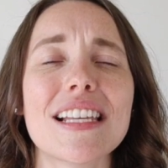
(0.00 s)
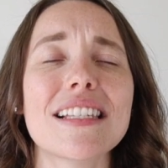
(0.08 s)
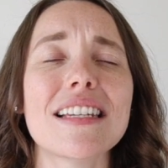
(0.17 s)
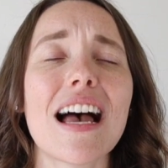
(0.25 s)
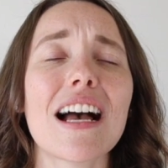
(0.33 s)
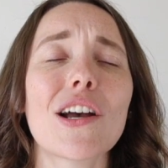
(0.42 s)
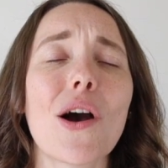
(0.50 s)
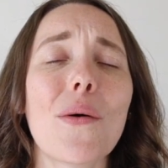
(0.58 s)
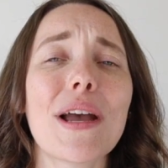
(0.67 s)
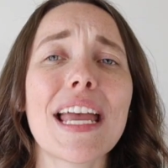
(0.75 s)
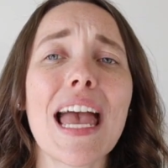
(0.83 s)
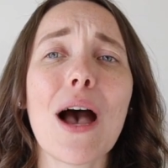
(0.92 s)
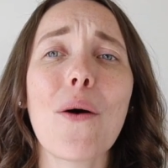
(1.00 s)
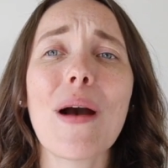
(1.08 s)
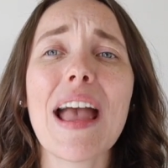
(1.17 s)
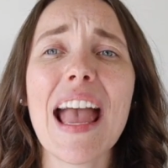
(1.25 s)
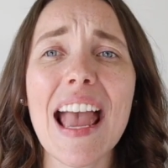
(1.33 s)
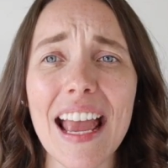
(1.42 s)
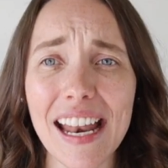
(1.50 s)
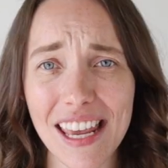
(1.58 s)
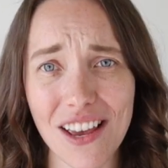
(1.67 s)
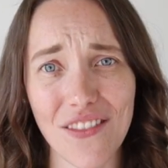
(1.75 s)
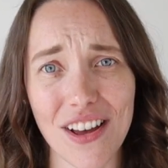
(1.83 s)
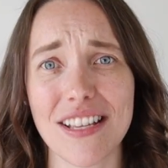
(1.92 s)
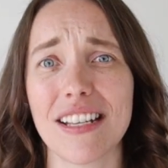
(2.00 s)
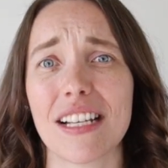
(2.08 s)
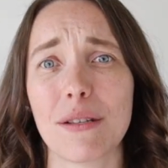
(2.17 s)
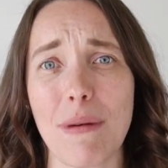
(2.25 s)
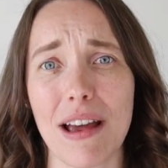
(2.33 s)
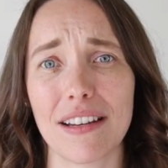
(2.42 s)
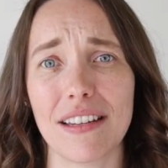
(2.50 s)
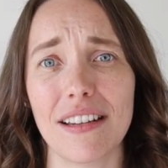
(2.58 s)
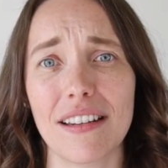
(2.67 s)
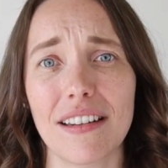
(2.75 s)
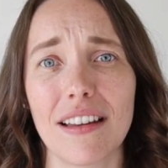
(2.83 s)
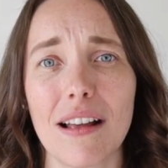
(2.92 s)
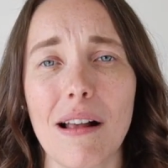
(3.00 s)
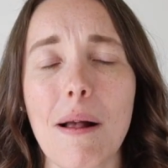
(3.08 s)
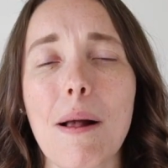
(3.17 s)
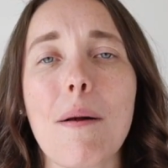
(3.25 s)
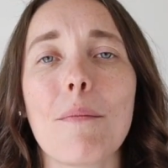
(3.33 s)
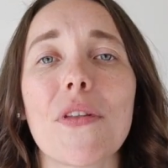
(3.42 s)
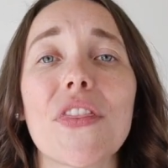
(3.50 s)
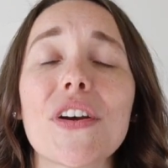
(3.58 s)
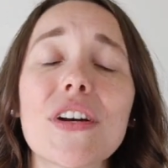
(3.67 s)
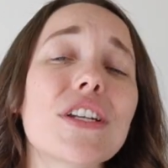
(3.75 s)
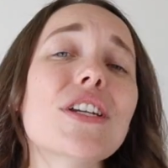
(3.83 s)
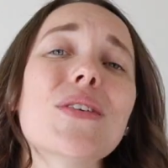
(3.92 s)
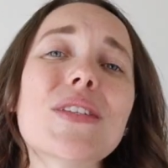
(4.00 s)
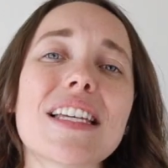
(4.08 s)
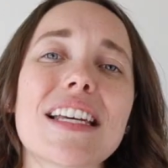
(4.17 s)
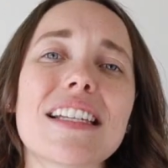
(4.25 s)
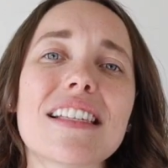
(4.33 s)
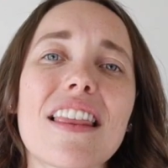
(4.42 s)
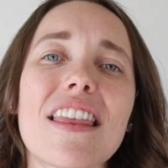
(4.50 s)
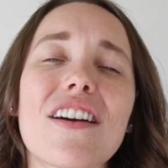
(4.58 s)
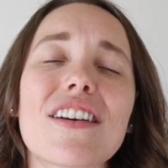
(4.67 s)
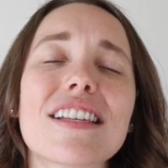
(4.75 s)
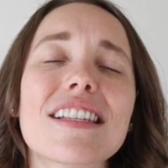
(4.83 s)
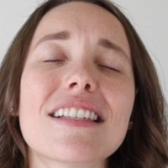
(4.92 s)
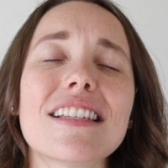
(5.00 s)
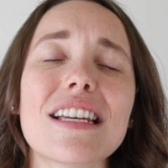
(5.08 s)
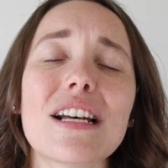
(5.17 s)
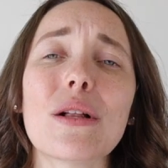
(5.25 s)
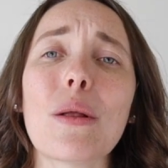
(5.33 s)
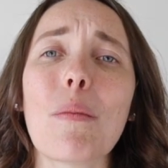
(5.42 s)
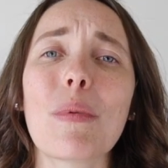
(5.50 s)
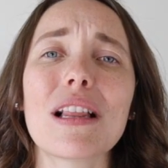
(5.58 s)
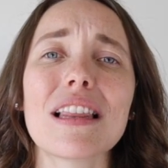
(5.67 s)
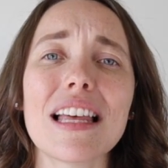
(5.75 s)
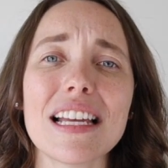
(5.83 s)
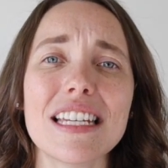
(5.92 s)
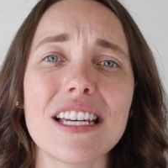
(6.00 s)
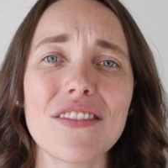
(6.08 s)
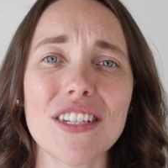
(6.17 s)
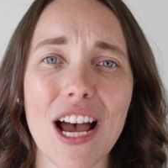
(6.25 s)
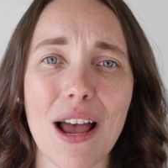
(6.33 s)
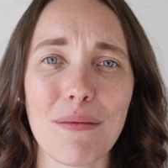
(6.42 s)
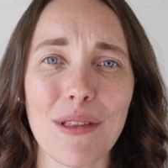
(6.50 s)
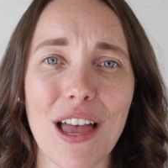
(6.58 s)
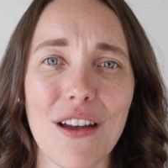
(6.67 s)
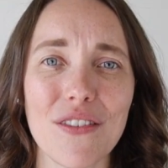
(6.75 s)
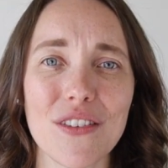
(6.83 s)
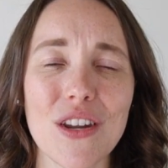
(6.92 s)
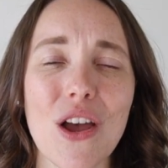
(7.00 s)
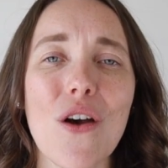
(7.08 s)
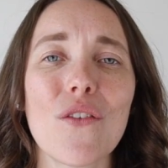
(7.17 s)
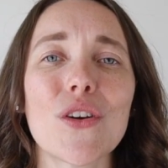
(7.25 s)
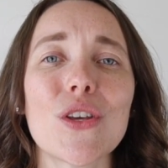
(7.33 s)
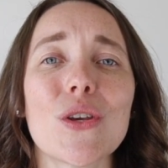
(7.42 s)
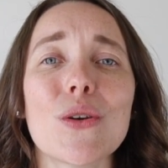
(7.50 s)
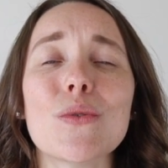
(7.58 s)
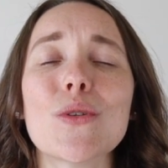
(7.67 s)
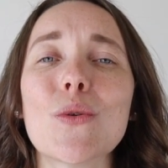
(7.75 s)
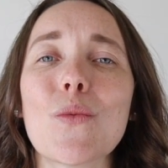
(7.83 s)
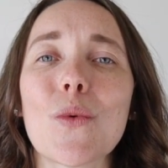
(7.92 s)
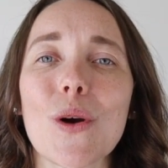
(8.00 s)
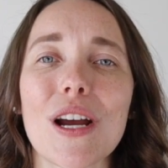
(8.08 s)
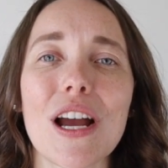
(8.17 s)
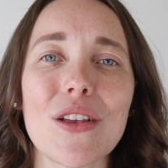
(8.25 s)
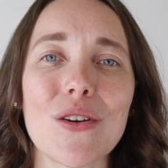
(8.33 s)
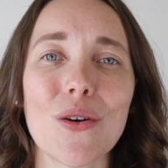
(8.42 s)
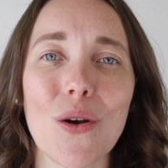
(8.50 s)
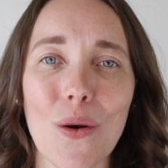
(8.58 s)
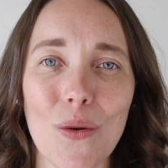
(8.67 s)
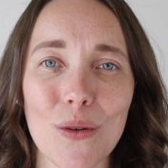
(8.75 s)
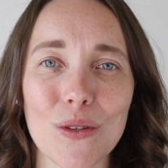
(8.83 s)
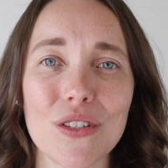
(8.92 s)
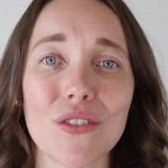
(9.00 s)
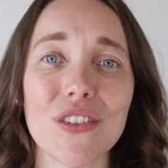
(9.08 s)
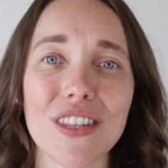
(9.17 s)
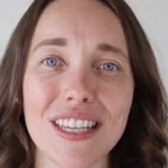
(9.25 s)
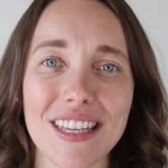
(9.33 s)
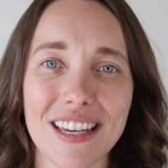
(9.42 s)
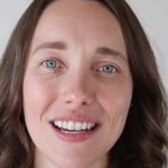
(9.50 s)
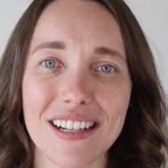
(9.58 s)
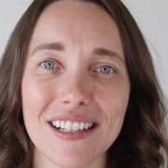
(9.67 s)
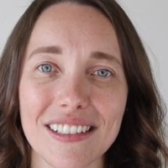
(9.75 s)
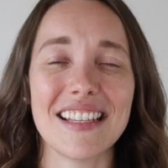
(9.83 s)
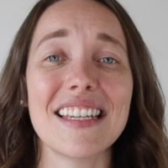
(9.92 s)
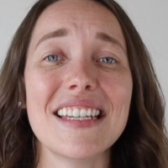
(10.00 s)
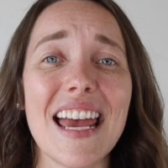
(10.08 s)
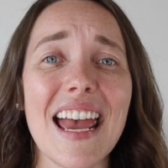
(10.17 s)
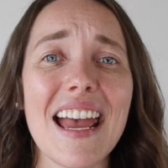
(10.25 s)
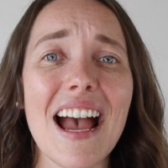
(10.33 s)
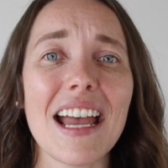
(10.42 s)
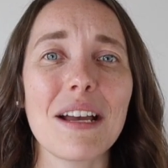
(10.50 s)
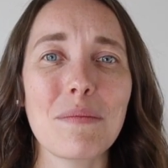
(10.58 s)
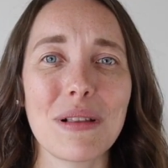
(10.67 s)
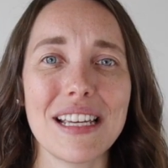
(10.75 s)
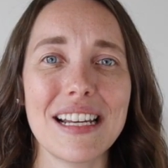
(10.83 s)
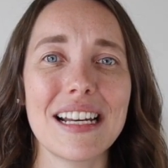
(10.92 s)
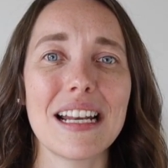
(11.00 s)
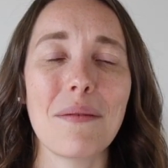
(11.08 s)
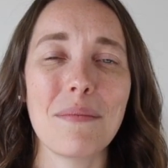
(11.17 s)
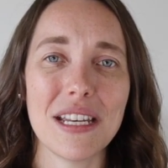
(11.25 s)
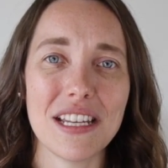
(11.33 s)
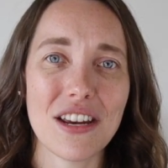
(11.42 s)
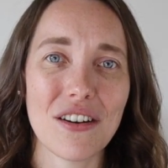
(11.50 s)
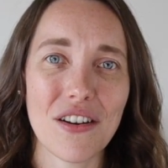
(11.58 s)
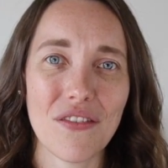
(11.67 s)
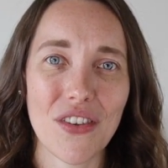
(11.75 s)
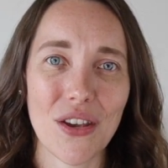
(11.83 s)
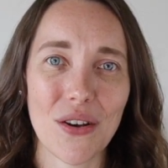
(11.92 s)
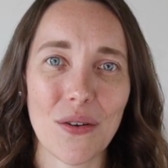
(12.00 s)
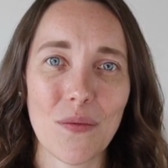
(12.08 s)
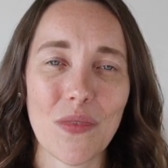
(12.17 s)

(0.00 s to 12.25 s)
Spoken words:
is not going how any of us expected. But the good news is there is still plenty of time left for you to work on your goals for the year. Today I completed a mid-year review